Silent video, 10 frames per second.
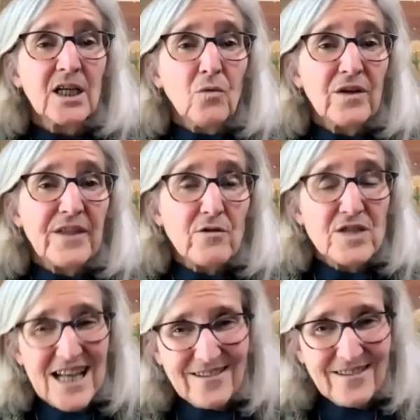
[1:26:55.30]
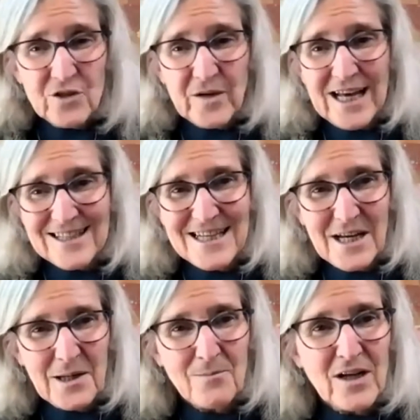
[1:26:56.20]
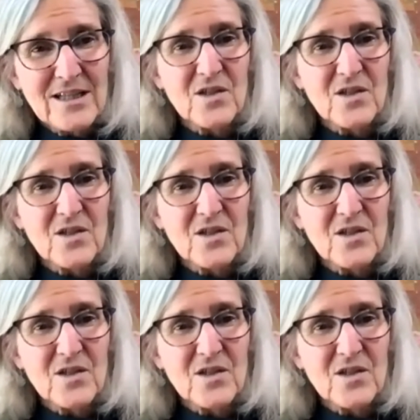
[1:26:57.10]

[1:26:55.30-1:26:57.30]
without telling you ahead of time, right?